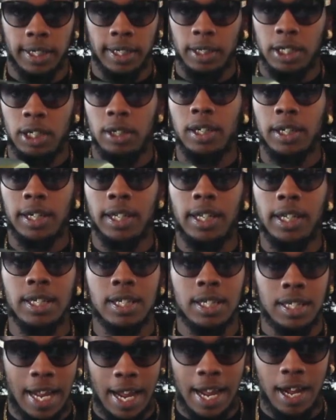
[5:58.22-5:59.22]
you look at
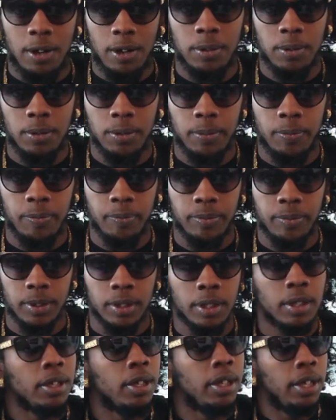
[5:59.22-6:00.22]
this now,
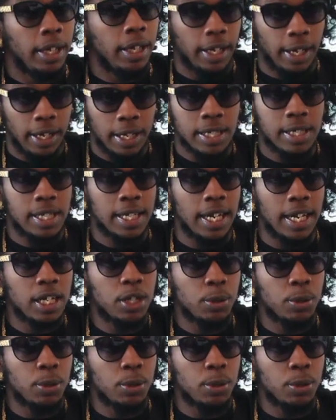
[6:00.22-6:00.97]
in 10,